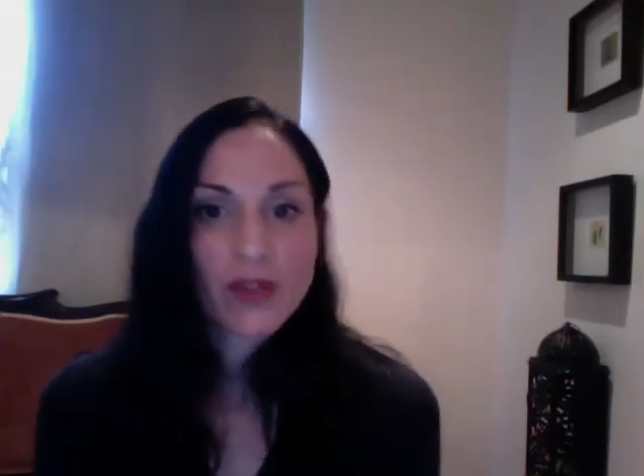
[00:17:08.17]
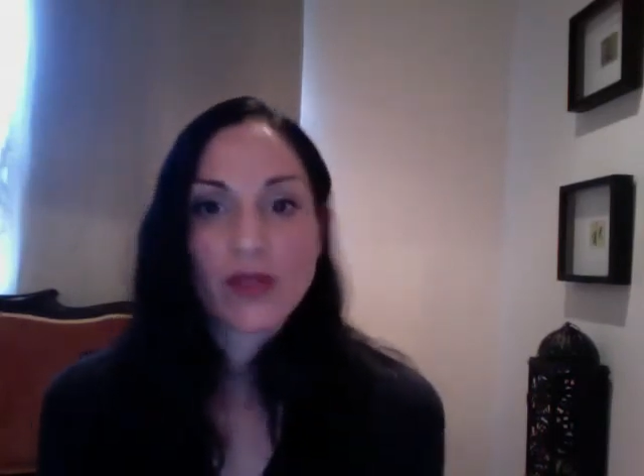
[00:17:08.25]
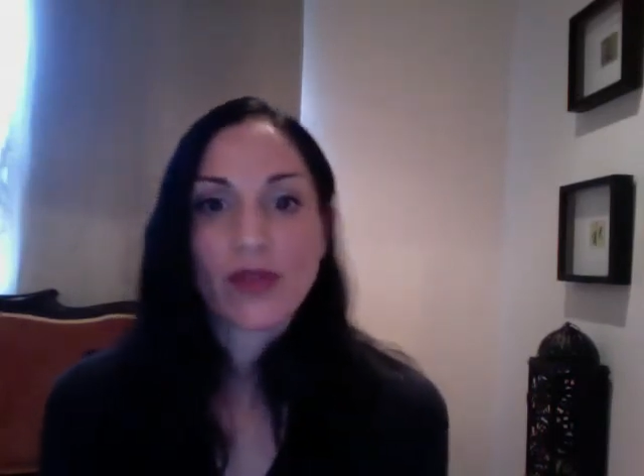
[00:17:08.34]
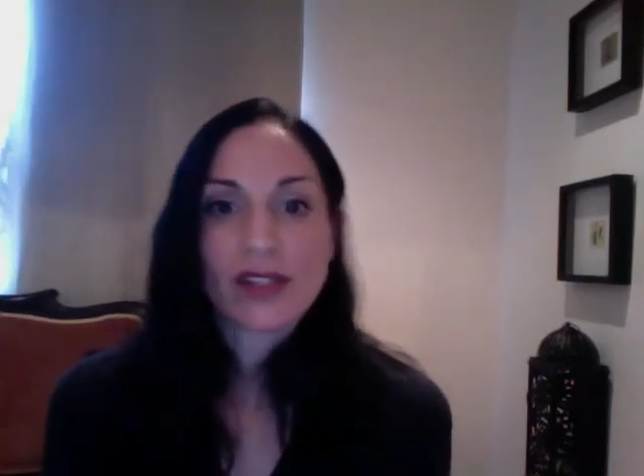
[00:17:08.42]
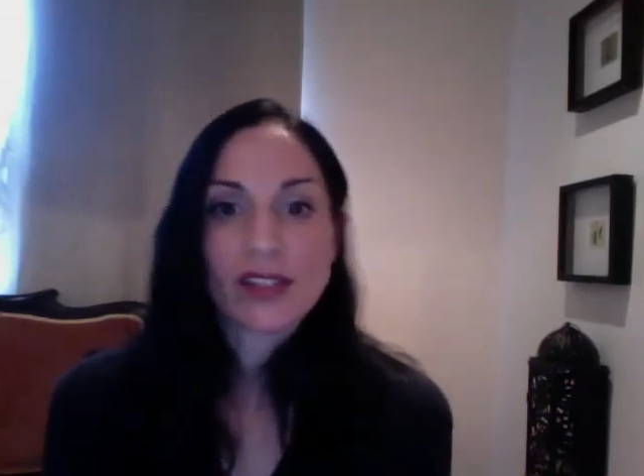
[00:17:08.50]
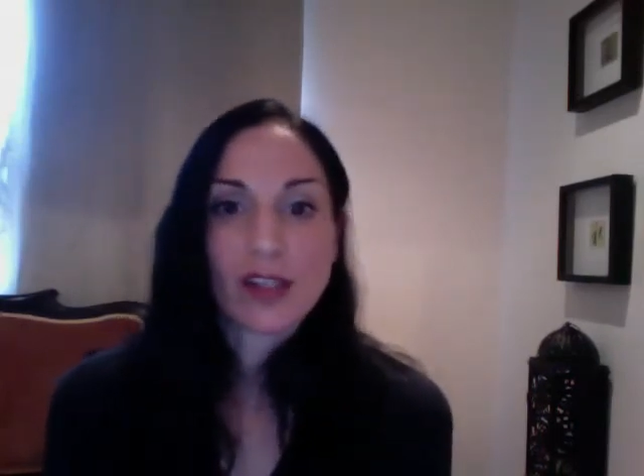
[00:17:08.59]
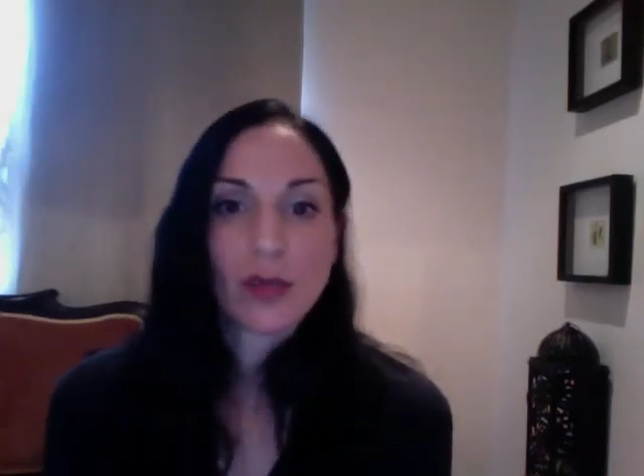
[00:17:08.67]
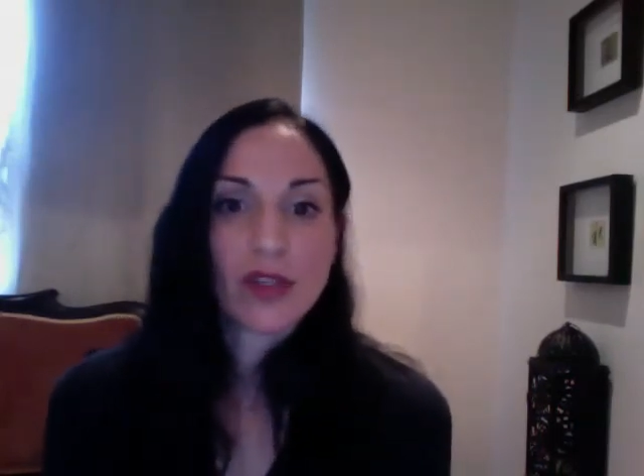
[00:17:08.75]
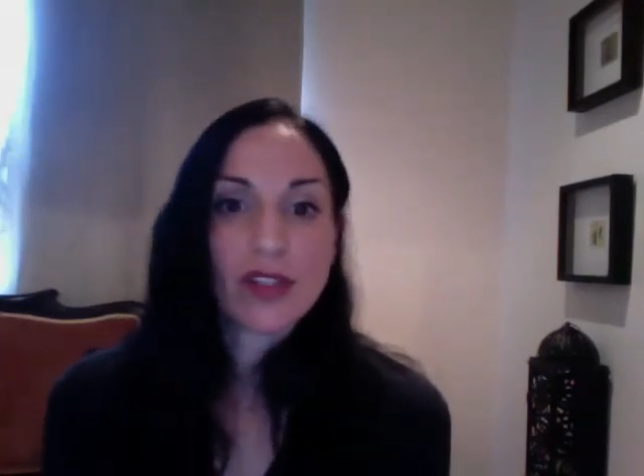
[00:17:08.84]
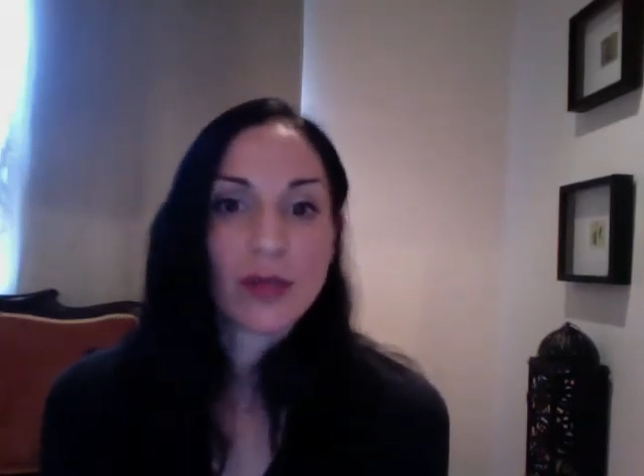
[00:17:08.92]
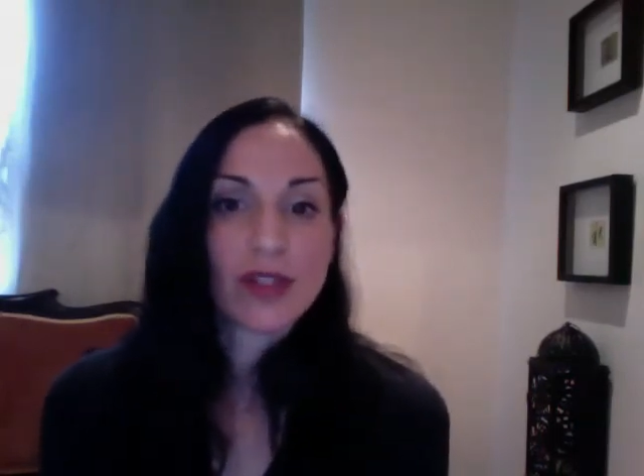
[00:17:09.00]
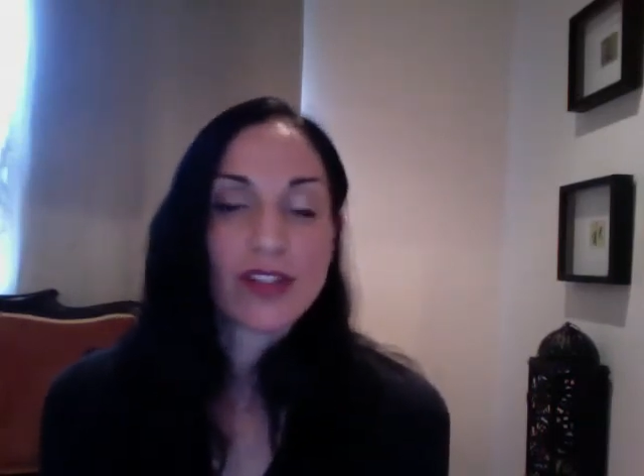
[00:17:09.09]
So that's
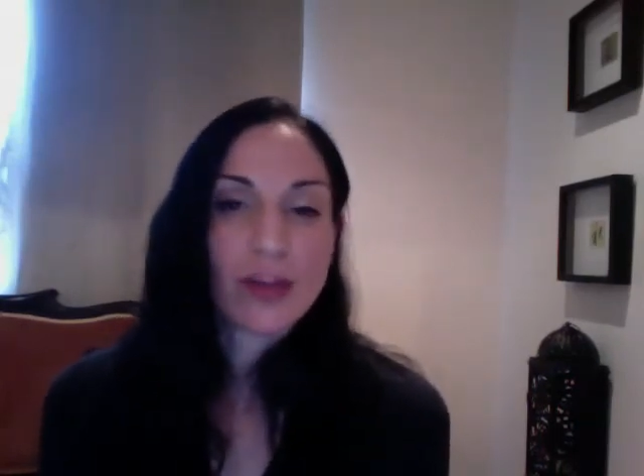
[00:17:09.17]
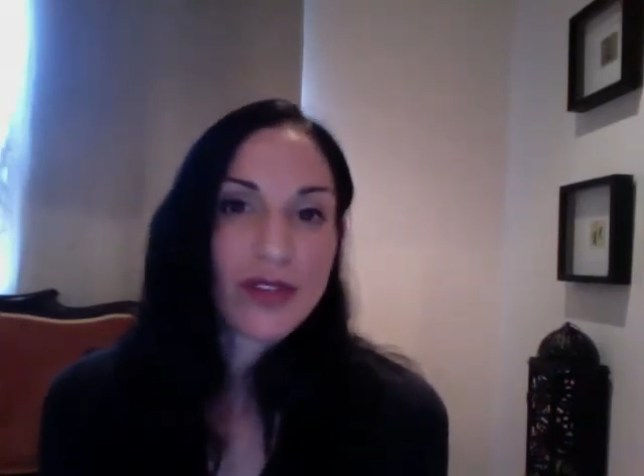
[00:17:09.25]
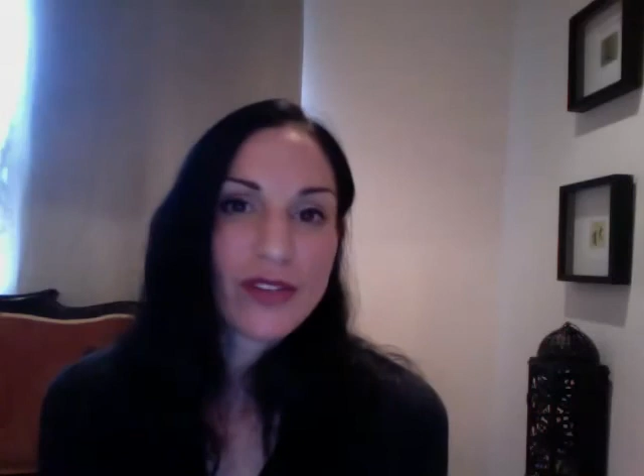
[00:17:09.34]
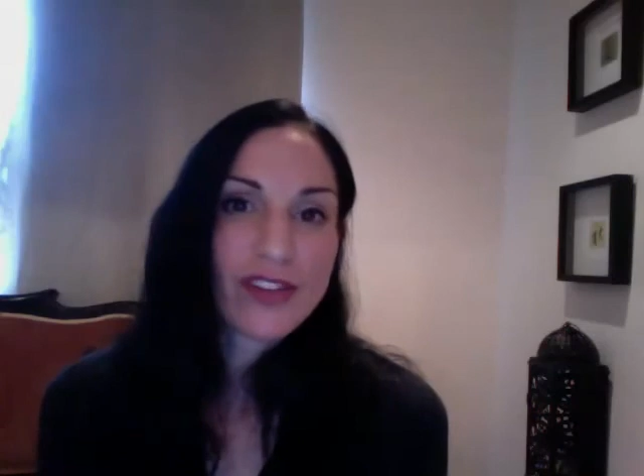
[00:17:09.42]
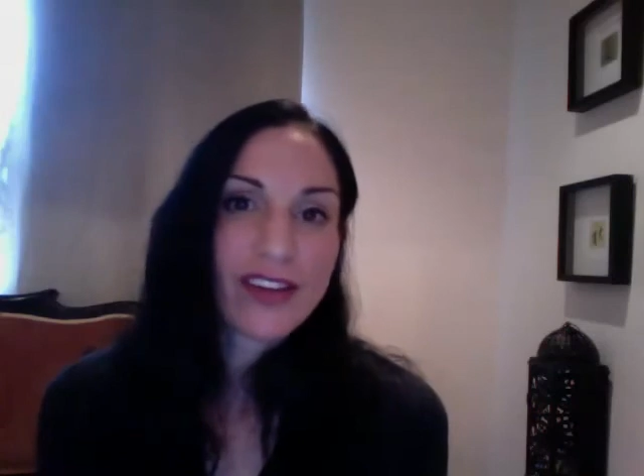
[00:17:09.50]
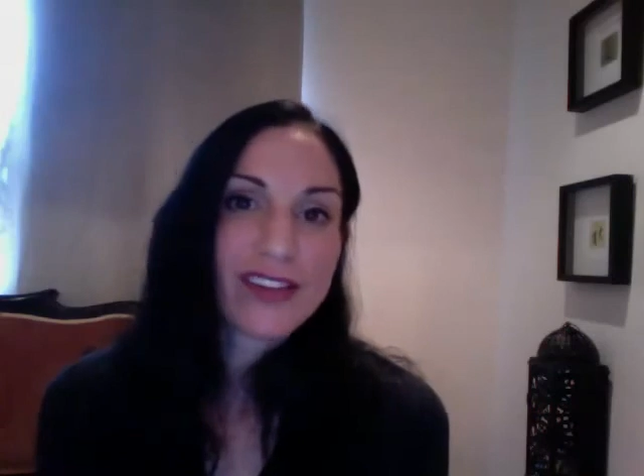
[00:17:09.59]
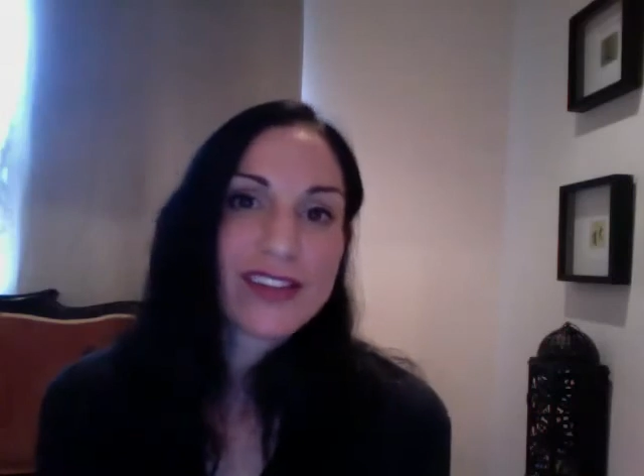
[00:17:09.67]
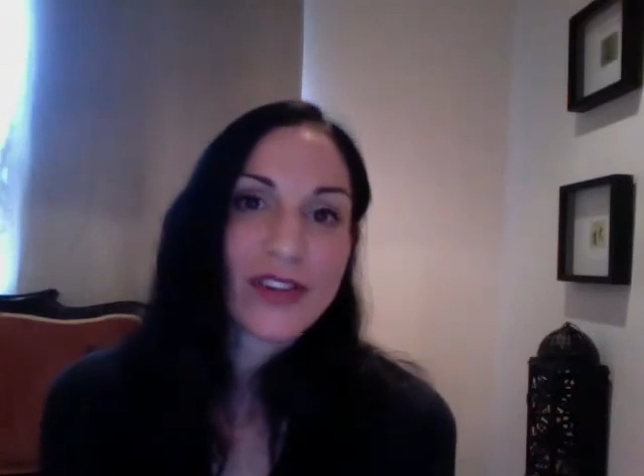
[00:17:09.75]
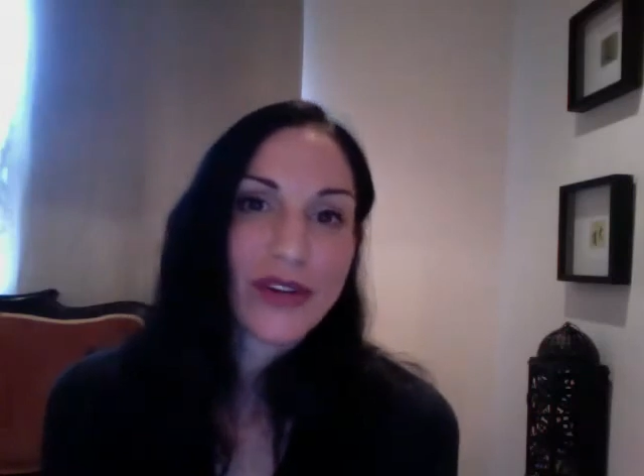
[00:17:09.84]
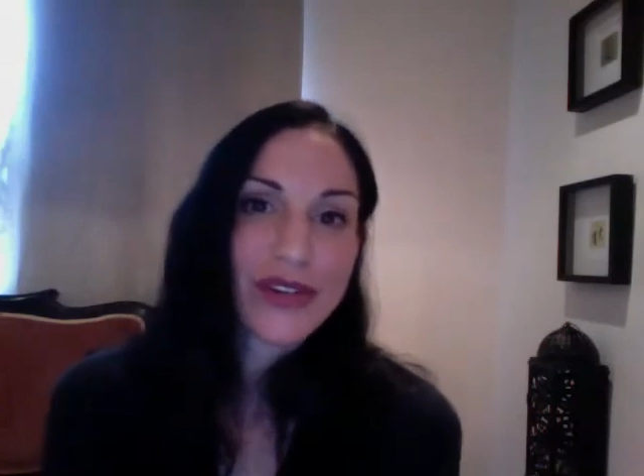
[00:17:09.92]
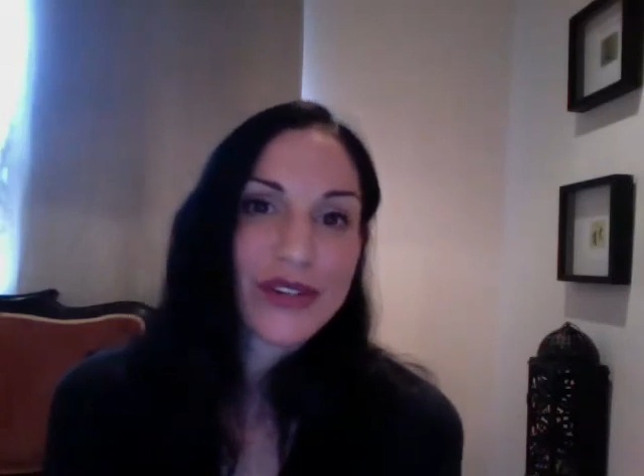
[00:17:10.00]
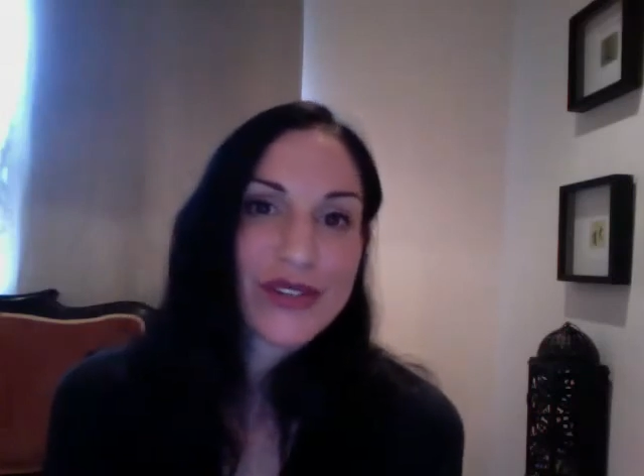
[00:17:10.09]

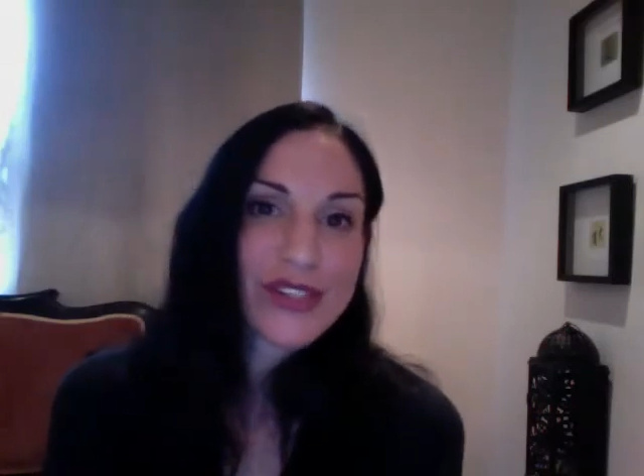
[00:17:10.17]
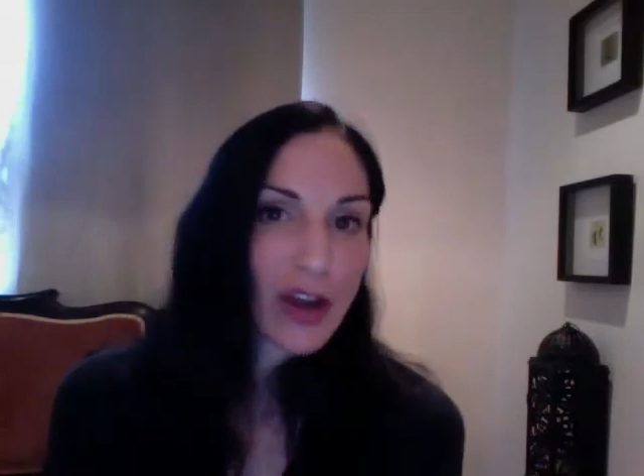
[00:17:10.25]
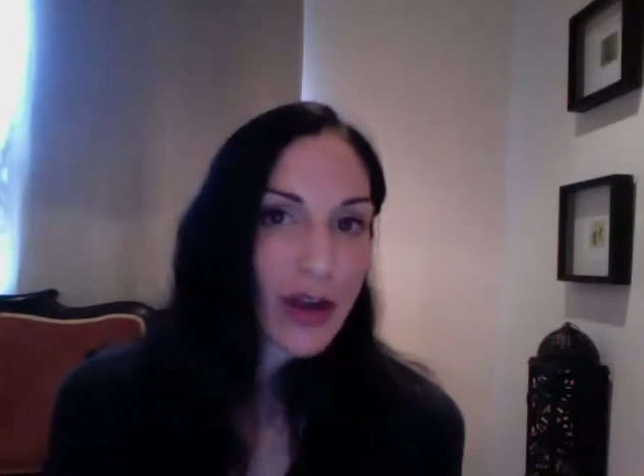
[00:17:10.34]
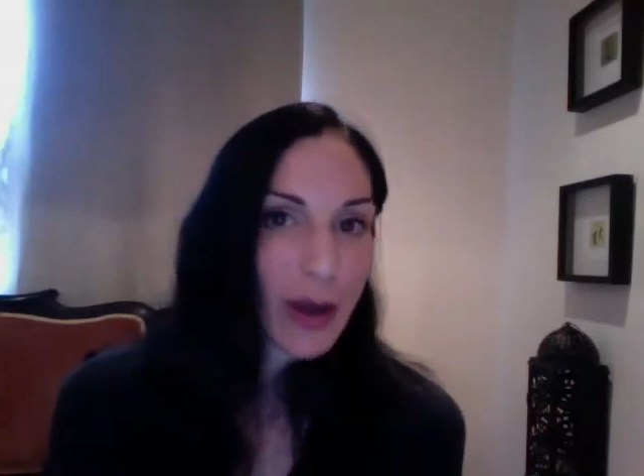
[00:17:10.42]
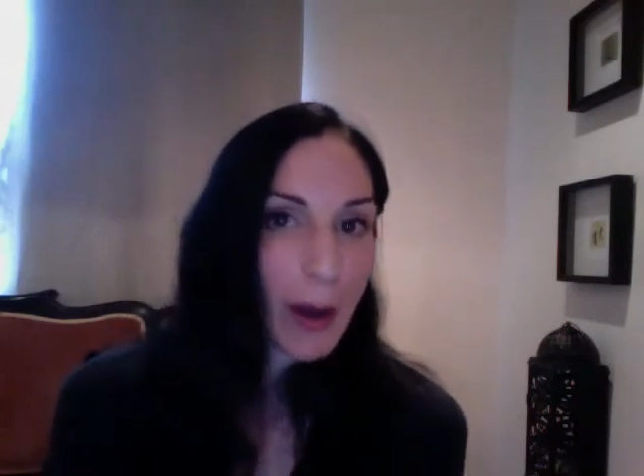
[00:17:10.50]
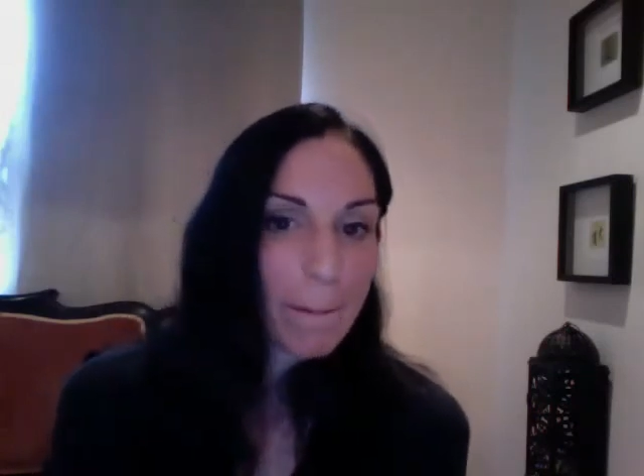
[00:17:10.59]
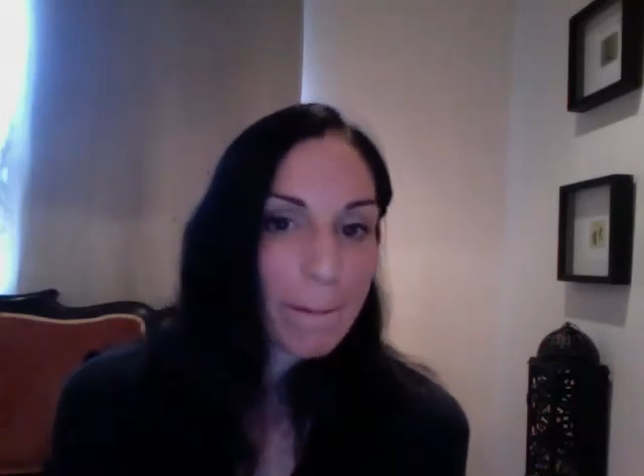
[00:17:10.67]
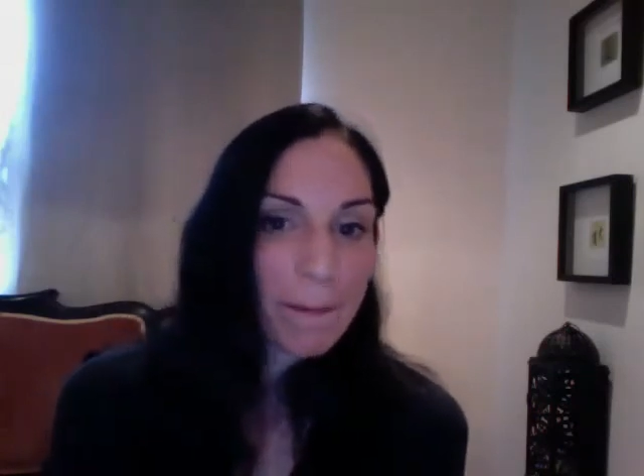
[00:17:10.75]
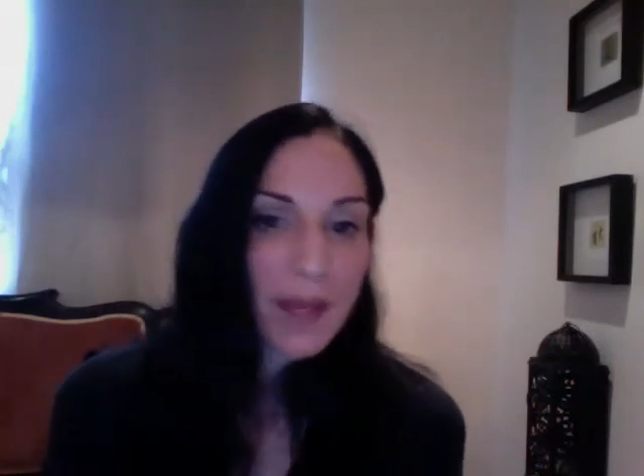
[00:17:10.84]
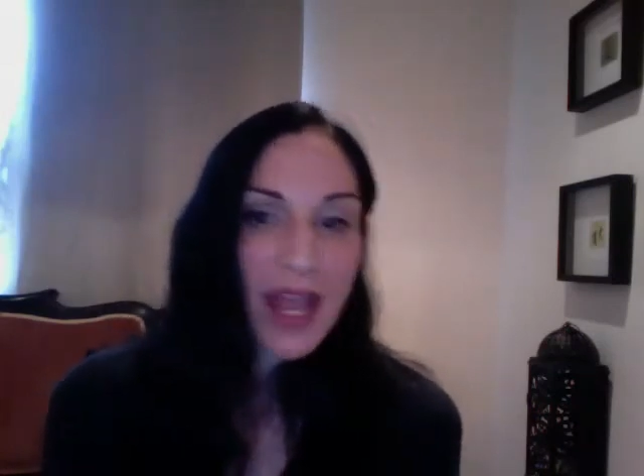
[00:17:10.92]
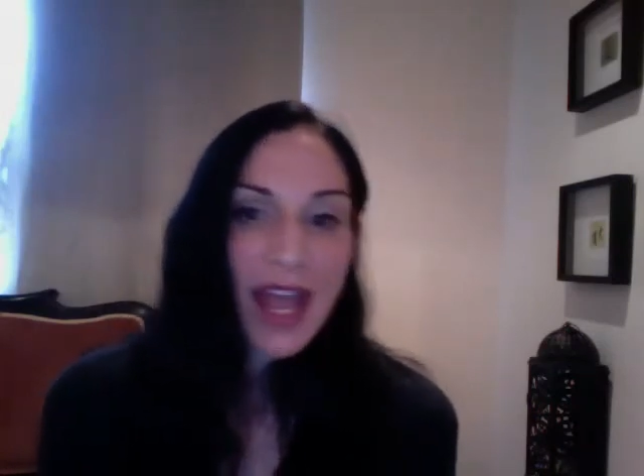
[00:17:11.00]
www.starkers.com.